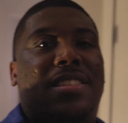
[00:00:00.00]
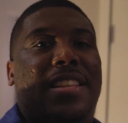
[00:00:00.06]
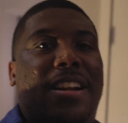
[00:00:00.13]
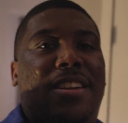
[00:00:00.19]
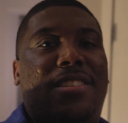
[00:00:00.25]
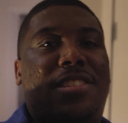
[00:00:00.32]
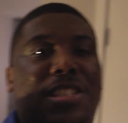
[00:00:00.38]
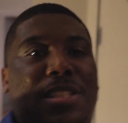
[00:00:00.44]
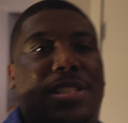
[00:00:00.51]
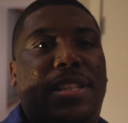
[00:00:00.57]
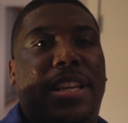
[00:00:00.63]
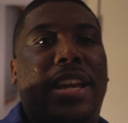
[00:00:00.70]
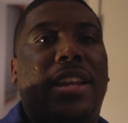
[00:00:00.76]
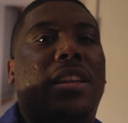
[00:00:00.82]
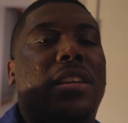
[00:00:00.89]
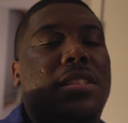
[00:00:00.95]
There's just
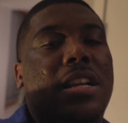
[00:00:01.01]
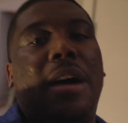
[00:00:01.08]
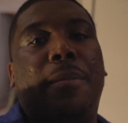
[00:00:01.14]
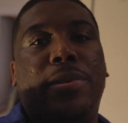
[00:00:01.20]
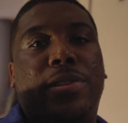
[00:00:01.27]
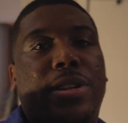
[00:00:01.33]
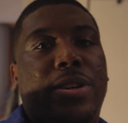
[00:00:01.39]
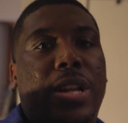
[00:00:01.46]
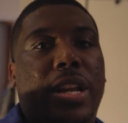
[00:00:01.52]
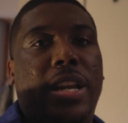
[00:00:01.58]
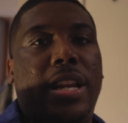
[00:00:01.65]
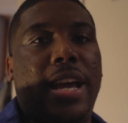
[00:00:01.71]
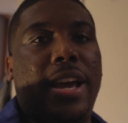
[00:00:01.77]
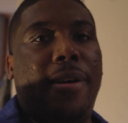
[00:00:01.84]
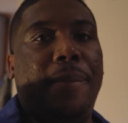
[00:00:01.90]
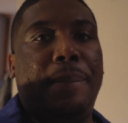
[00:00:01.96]
endless opportunity to
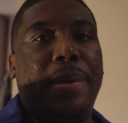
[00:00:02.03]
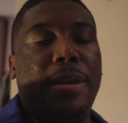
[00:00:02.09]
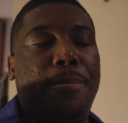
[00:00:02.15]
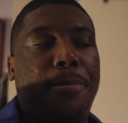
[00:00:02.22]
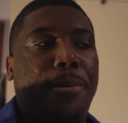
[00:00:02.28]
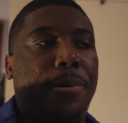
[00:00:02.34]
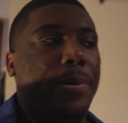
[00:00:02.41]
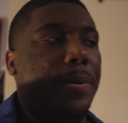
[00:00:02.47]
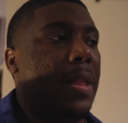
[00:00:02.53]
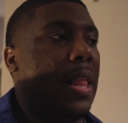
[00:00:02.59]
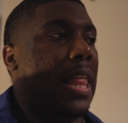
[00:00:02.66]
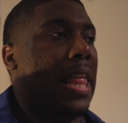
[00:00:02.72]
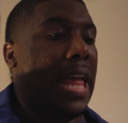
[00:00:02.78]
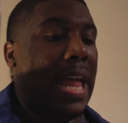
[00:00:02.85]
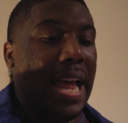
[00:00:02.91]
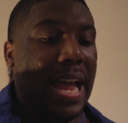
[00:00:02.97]
help people.
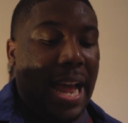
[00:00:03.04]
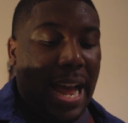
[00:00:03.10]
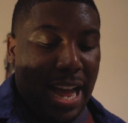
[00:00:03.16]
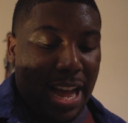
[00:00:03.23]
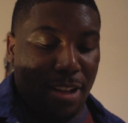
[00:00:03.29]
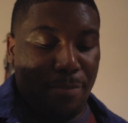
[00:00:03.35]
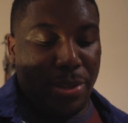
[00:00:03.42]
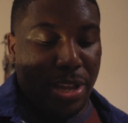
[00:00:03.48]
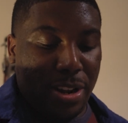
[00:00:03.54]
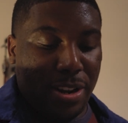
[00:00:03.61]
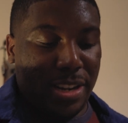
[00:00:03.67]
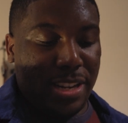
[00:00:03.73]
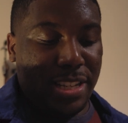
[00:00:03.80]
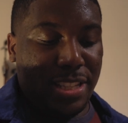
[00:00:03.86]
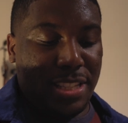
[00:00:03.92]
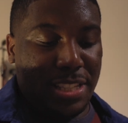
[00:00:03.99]
I'm
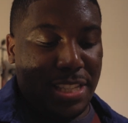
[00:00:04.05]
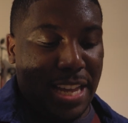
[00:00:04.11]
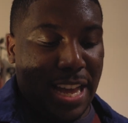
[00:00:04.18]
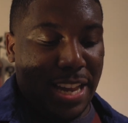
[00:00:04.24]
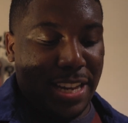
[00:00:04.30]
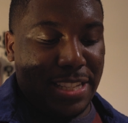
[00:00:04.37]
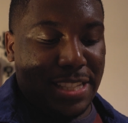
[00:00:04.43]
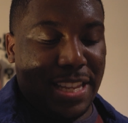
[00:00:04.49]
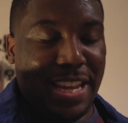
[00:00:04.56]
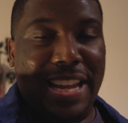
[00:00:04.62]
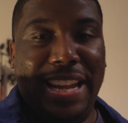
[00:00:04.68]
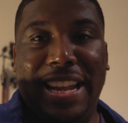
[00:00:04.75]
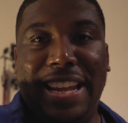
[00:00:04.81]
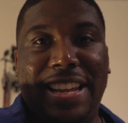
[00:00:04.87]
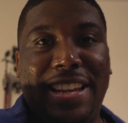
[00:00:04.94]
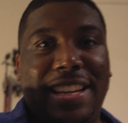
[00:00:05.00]
curious to see how this
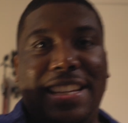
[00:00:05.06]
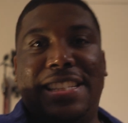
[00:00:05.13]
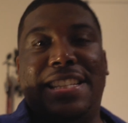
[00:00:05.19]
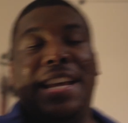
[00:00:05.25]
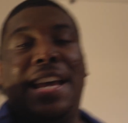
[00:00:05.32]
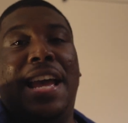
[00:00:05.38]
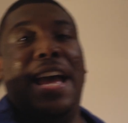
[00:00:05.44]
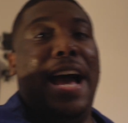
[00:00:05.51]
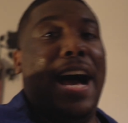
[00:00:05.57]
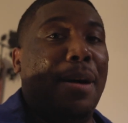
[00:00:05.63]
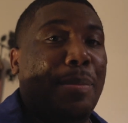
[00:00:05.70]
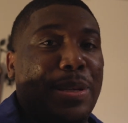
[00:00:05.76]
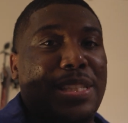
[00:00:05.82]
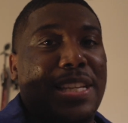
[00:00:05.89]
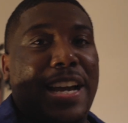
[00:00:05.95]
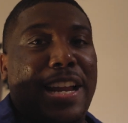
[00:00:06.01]
thing is. I'm
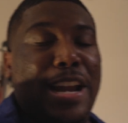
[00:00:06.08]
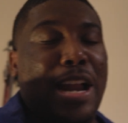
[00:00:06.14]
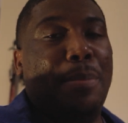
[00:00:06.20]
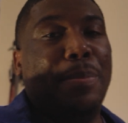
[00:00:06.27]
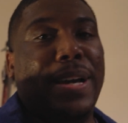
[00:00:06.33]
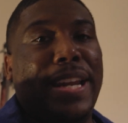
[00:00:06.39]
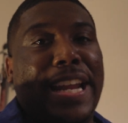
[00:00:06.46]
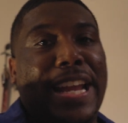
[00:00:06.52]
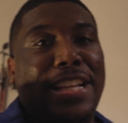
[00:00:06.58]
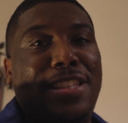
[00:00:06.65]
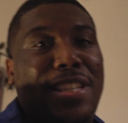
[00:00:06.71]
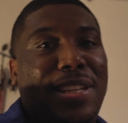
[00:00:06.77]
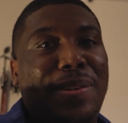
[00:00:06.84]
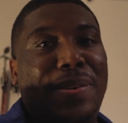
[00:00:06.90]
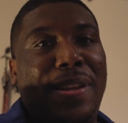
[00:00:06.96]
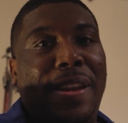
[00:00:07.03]
excited. I'm gonna get
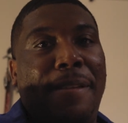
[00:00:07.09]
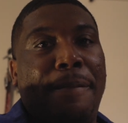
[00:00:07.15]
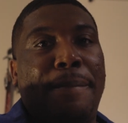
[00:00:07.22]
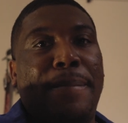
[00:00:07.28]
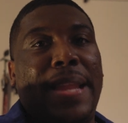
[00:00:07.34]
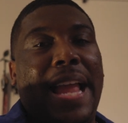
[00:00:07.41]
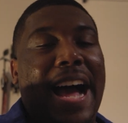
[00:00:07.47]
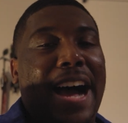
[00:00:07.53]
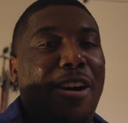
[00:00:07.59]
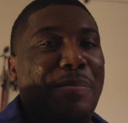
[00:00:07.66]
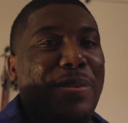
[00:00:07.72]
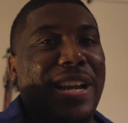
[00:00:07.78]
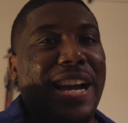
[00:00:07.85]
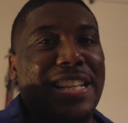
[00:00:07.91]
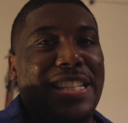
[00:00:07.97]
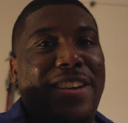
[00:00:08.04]
to it. I hope you
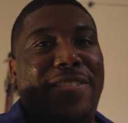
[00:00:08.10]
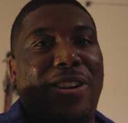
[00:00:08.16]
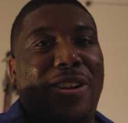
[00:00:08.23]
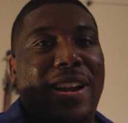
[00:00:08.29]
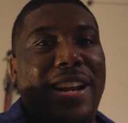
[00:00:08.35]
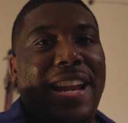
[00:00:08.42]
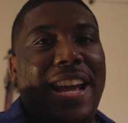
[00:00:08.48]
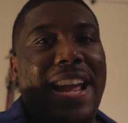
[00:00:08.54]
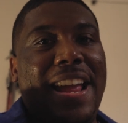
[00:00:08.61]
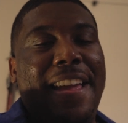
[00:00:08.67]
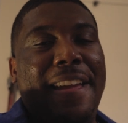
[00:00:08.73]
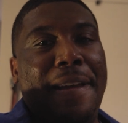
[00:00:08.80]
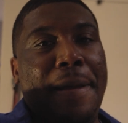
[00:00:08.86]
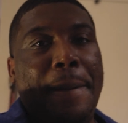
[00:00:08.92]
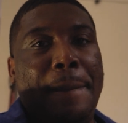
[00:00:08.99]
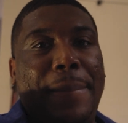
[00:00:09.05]
guys have a great day.
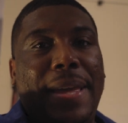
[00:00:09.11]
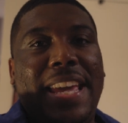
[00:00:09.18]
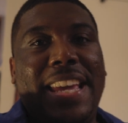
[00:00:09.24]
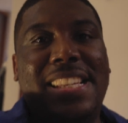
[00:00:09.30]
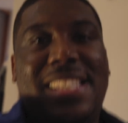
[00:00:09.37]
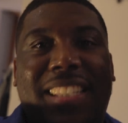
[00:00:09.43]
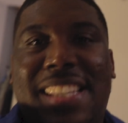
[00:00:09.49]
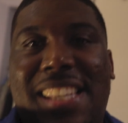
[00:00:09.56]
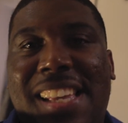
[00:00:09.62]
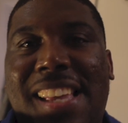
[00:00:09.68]
Peace.